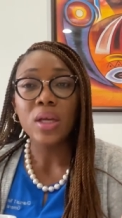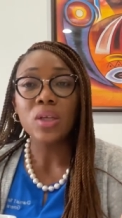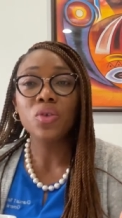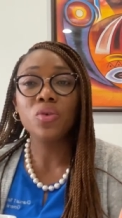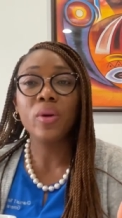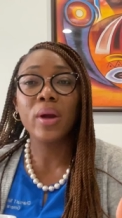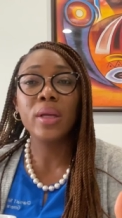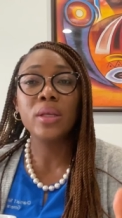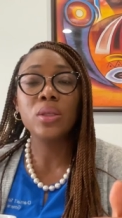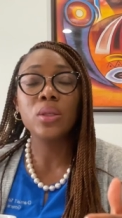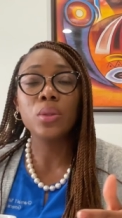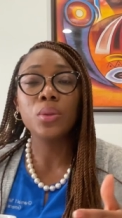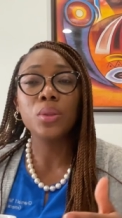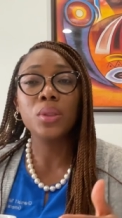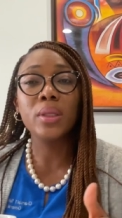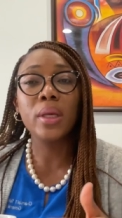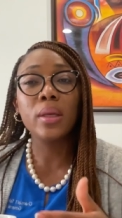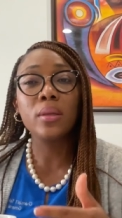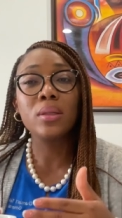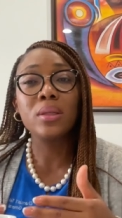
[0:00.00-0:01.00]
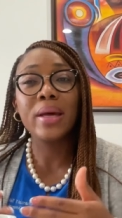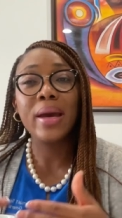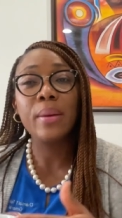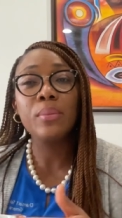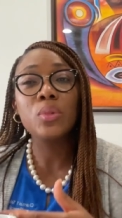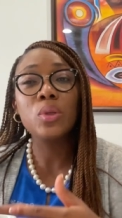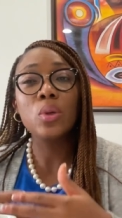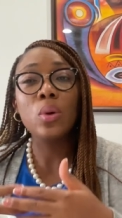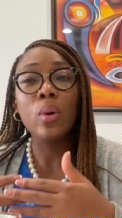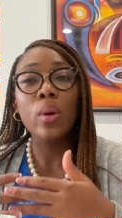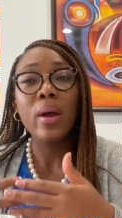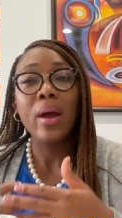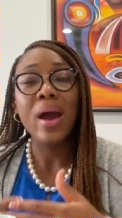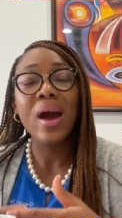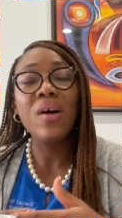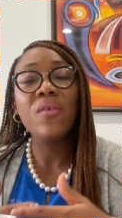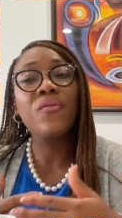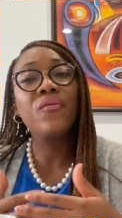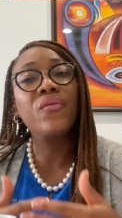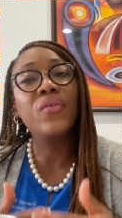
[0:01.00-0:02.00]
try to time to
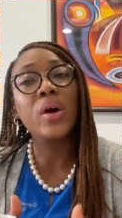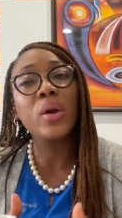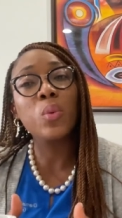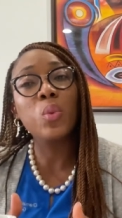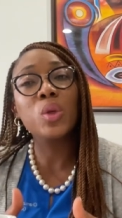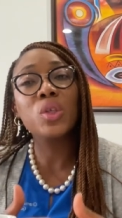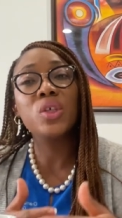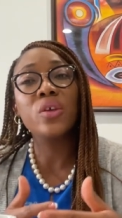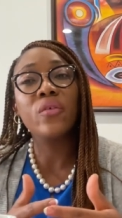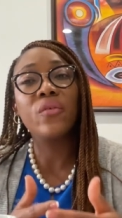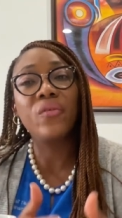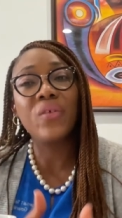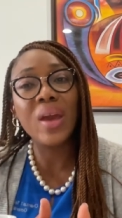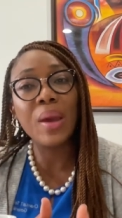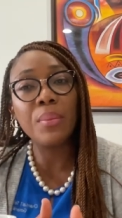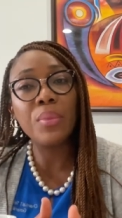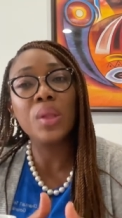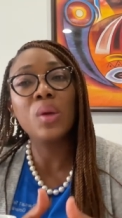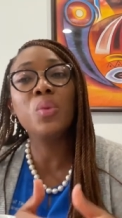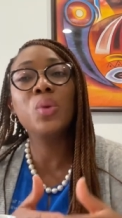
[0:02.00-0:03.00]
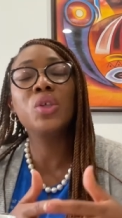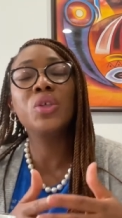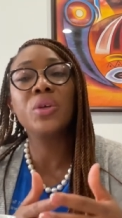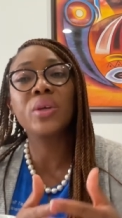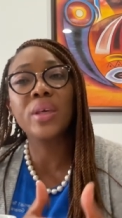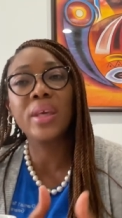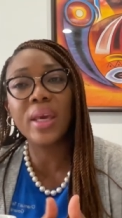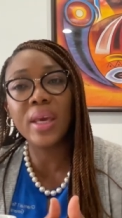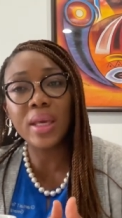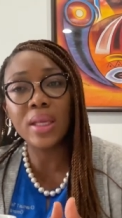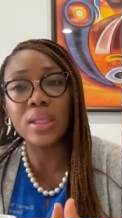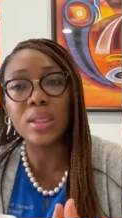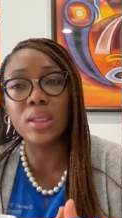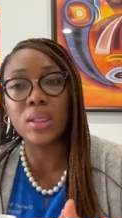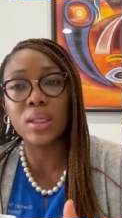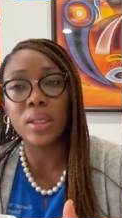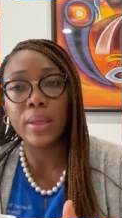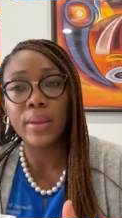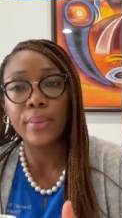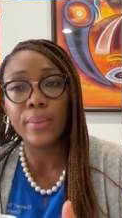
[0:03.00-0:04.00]
have fun with your family, with your kids.